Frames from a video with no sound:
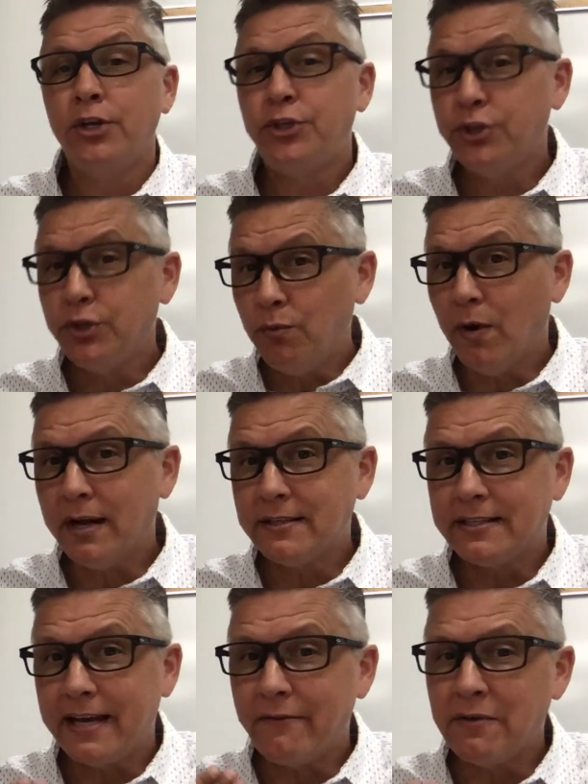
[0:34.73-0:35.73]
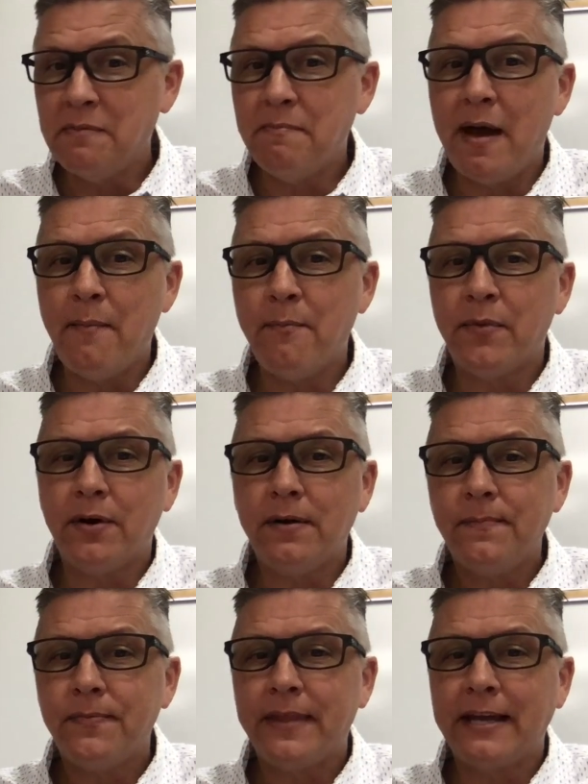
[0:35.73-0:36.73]
Do want to say,
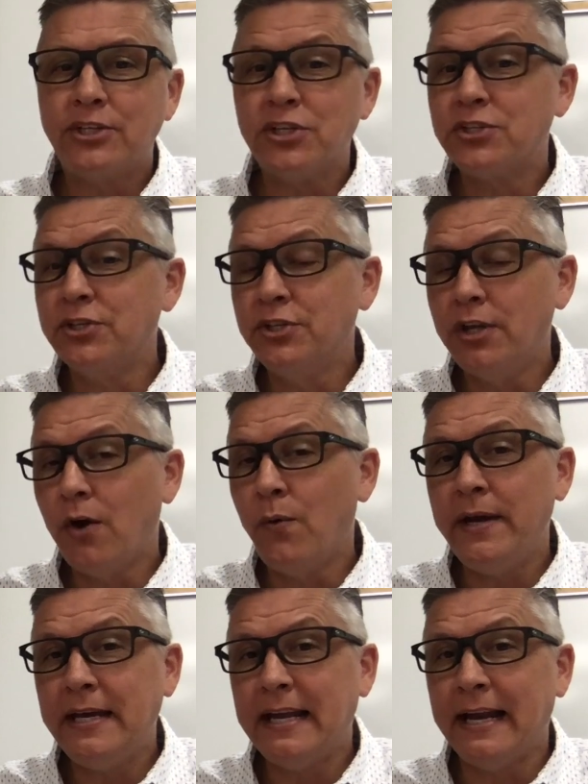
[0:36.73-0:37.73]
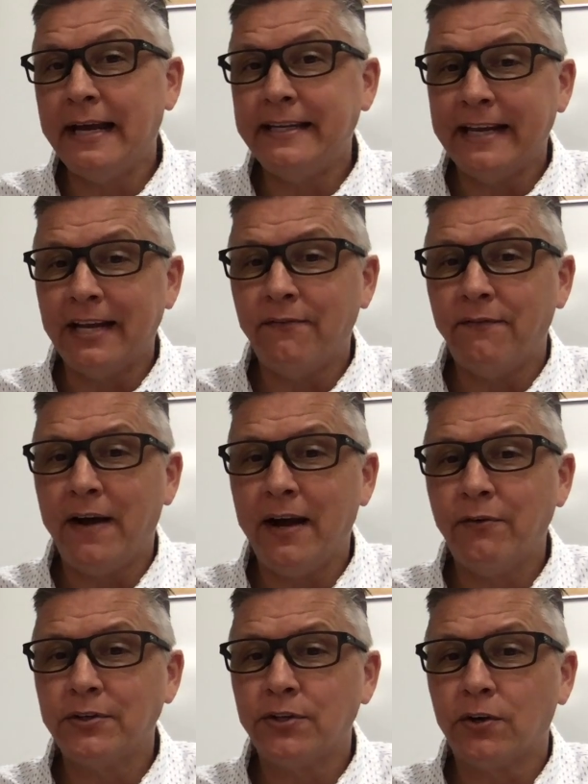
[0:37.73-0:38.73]
remember that just knowing and
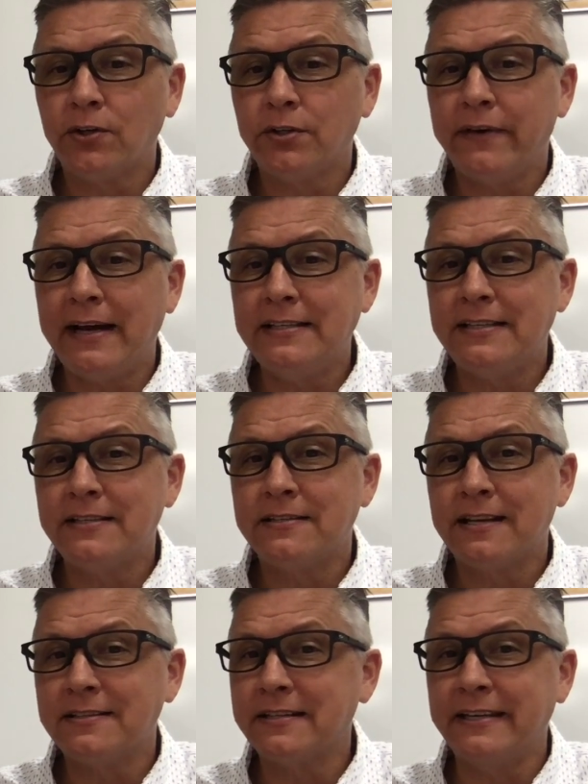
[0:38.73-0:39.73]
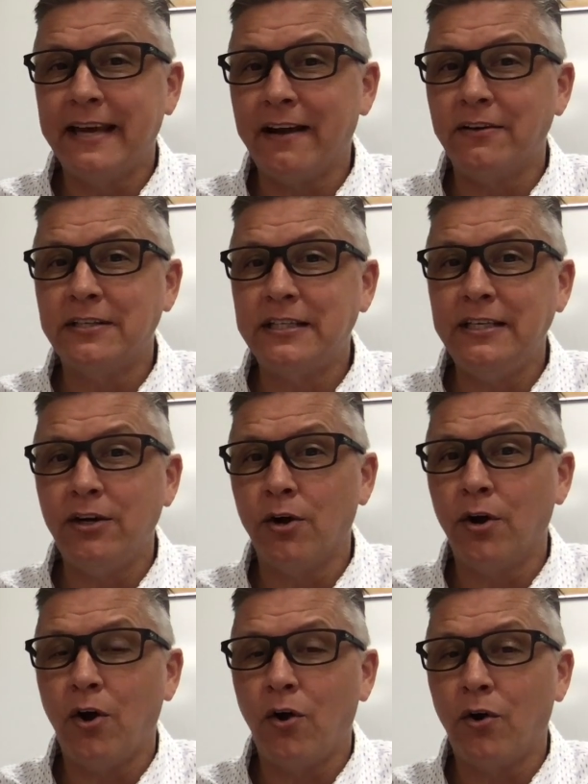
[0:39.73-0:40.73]
identifying rhetorical devices doesn't guarantee
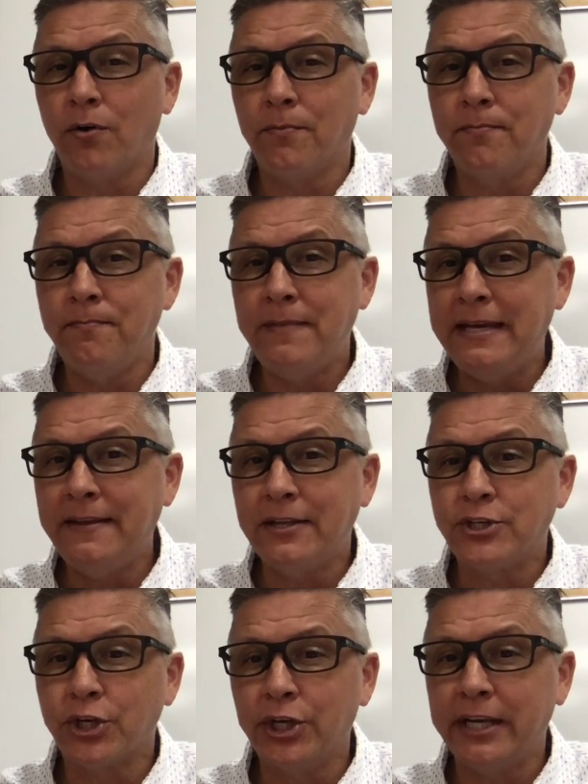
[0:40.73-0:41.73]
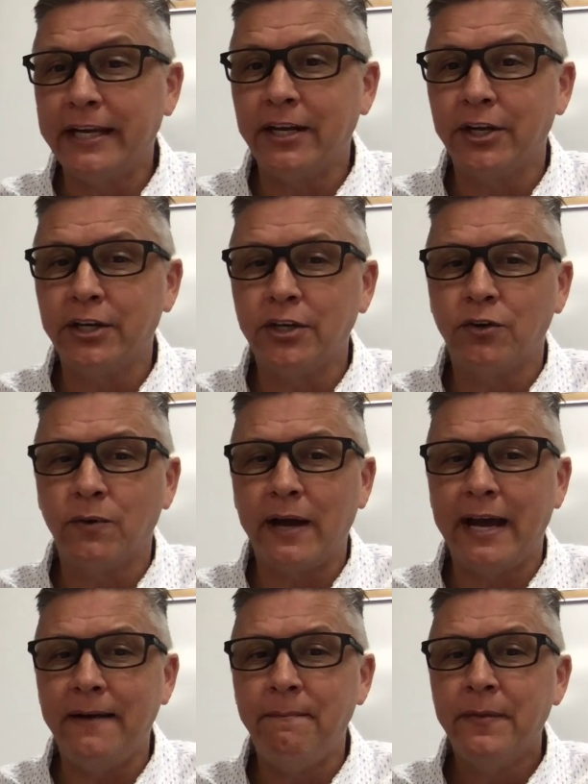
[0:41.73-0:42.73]
or mean that you're going to get a good
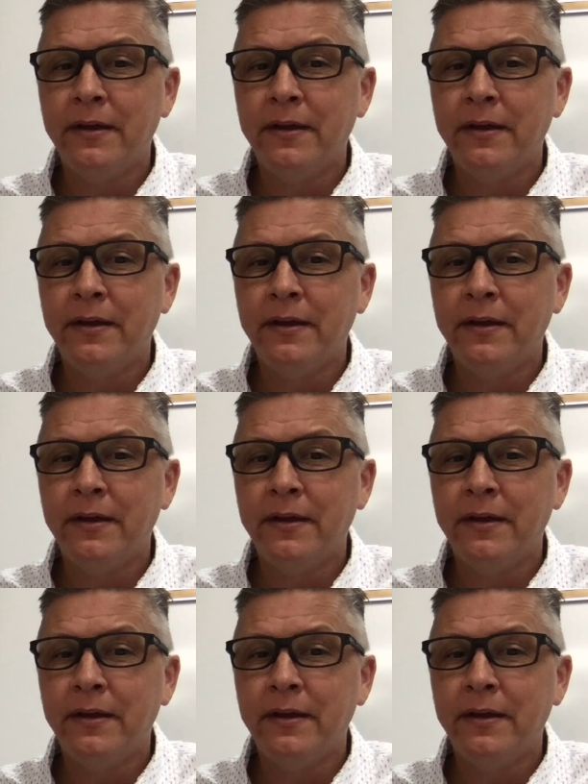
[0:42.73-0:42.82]
grade.